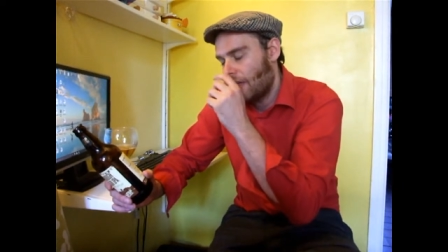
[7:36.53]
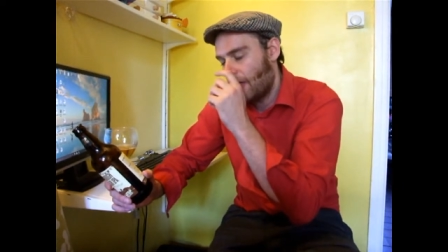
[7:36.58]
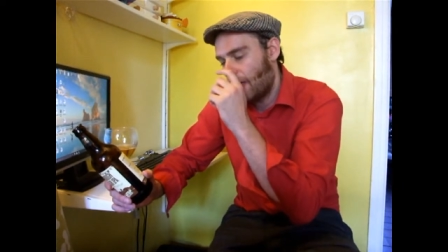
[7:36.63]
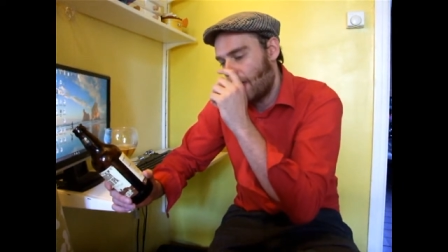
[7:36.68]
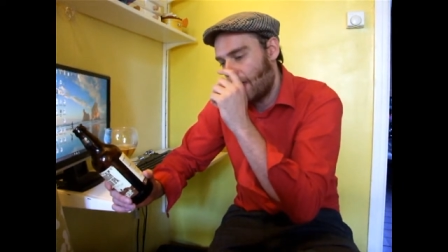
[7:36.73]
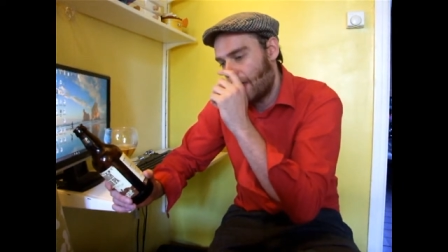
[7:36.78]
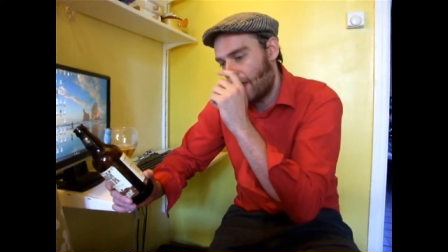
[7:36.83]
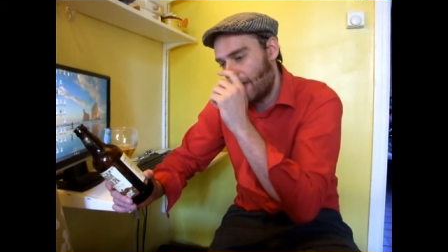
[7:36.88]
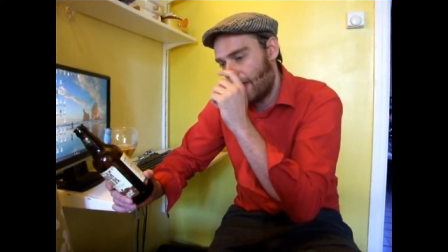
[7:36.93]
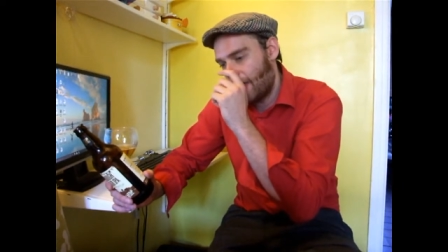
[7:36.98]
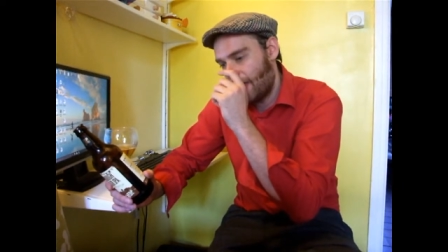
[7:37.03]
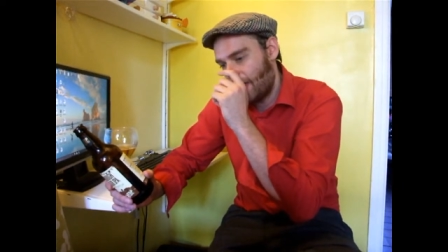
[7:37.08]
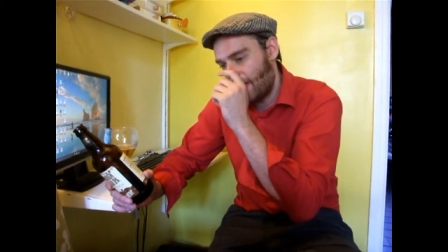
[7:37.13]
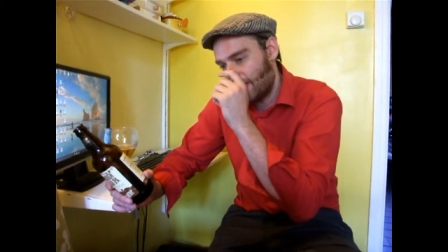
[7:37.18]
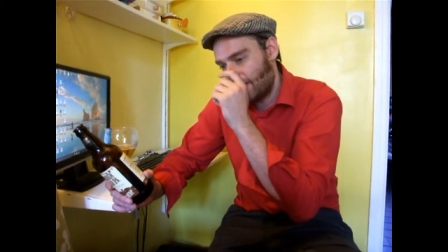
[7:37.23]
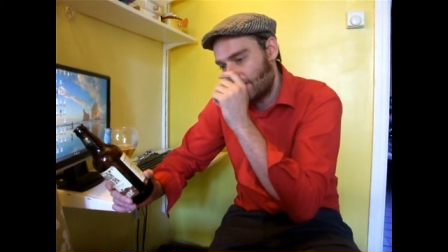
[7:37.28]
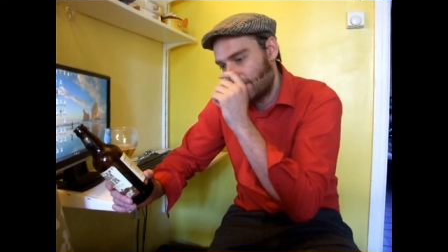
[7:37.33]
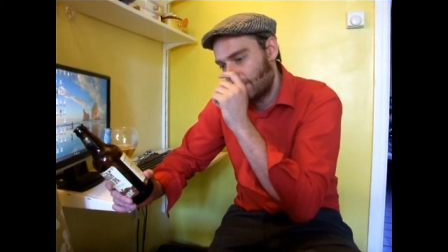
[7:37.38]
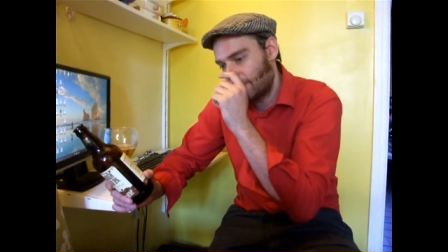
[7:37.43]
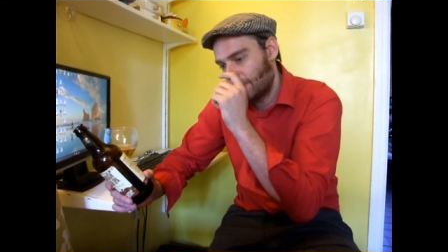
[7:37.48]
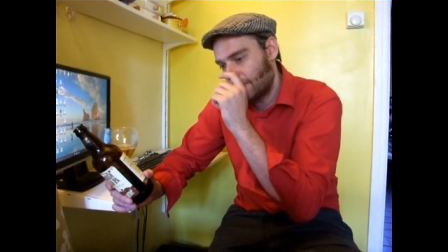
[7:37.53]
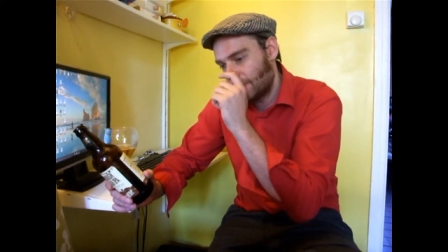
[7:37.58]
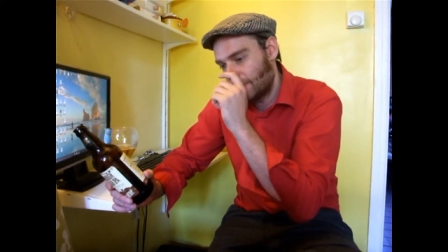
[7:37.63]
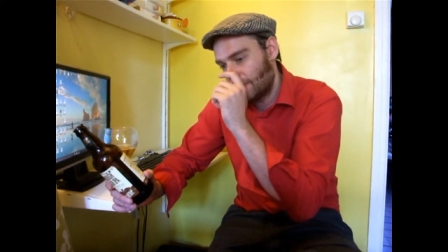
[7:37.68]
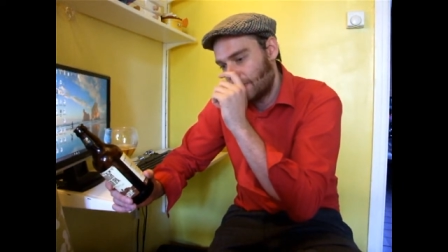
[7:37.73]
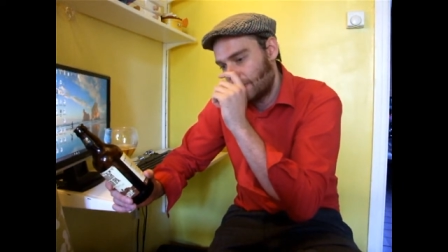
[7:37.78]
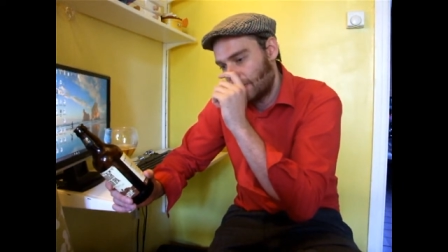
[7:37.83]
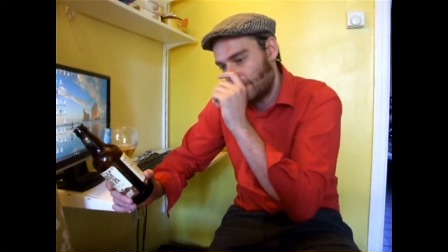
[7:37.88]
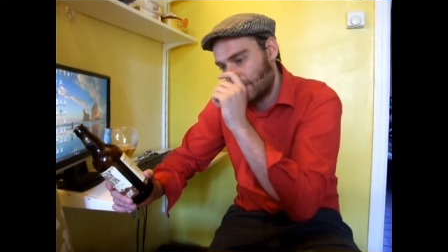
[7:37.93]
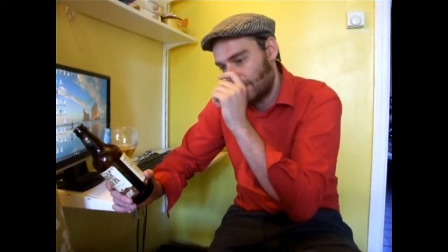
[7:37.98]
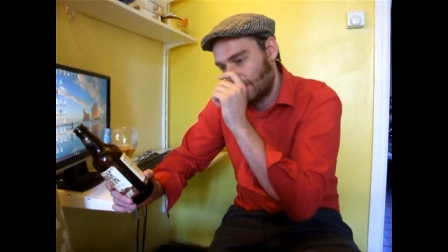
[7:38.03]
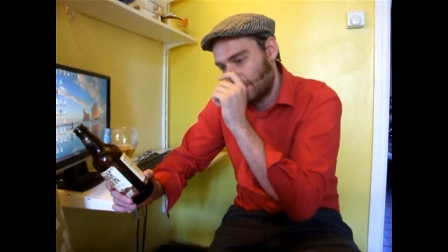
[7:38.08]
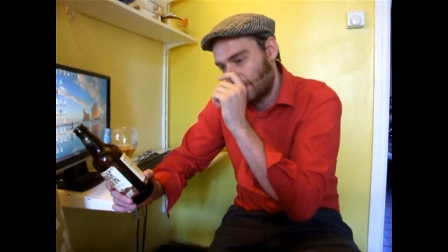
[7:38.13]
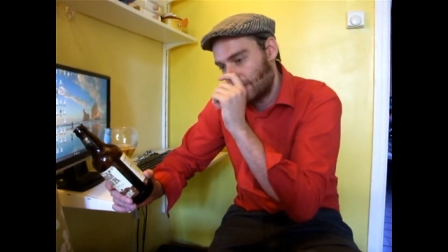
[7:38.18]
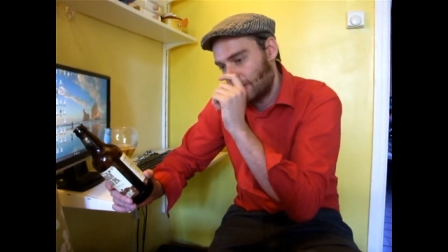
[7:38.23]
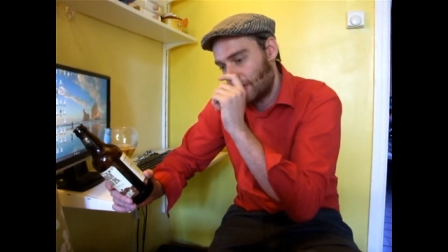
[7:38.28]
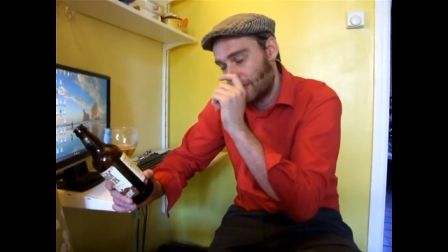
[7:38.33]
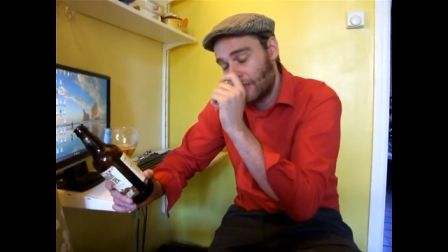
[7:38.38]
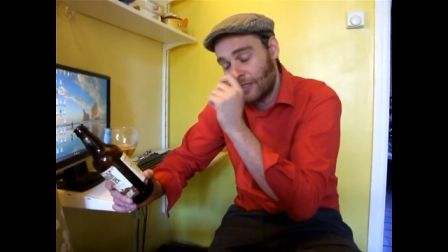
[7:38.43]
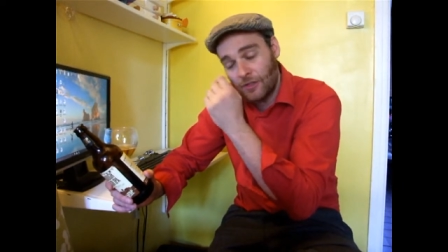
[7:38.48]
Uh,
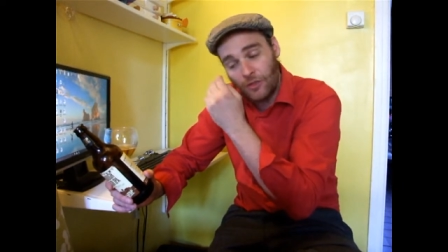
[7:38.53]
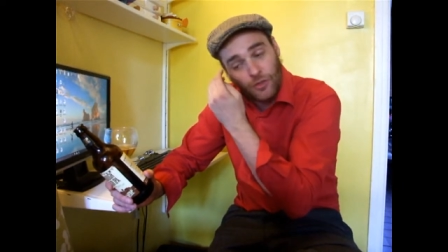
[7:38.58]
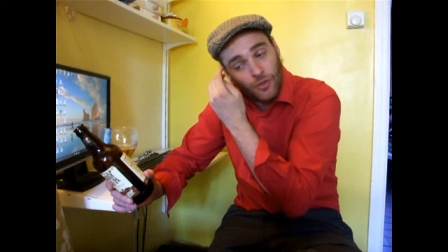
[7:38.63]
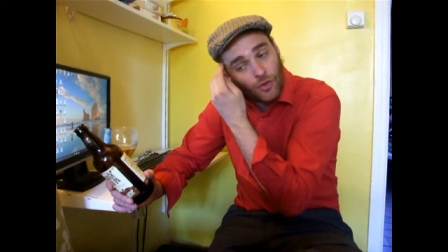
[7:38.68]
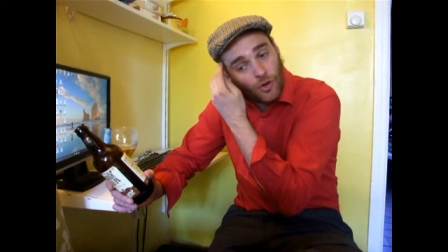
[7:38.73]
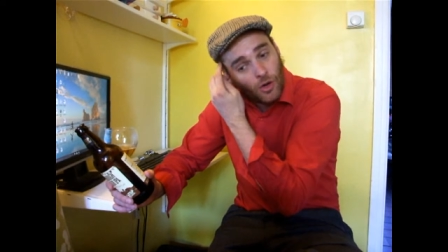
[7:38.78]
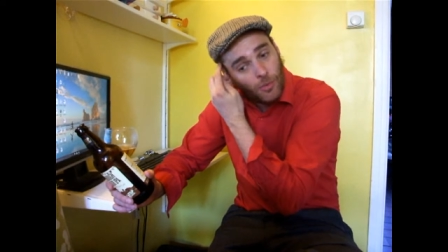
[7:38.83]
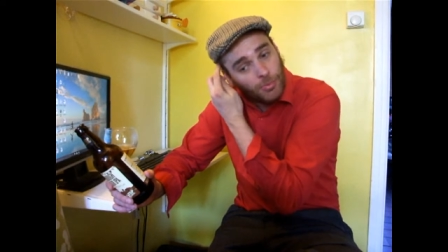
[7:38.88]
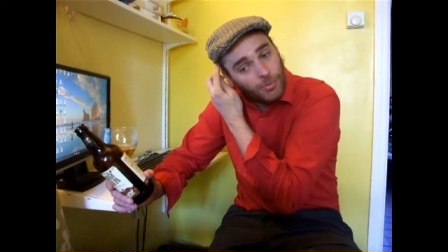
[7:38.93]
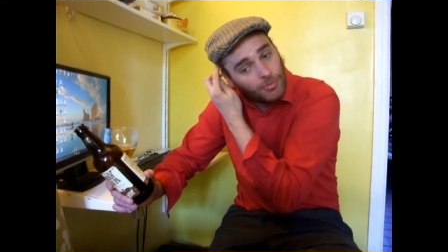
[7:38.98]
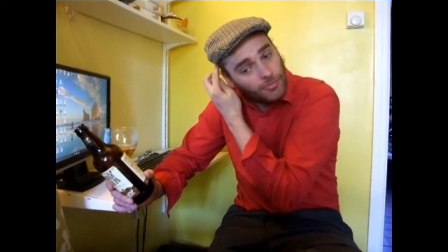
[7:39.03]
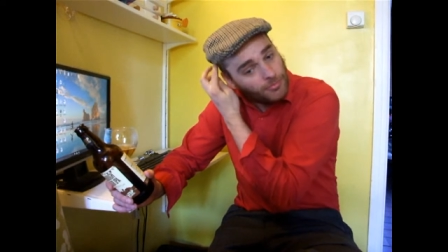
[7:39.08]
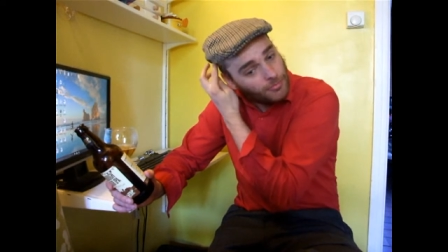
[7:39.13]
and then the other hop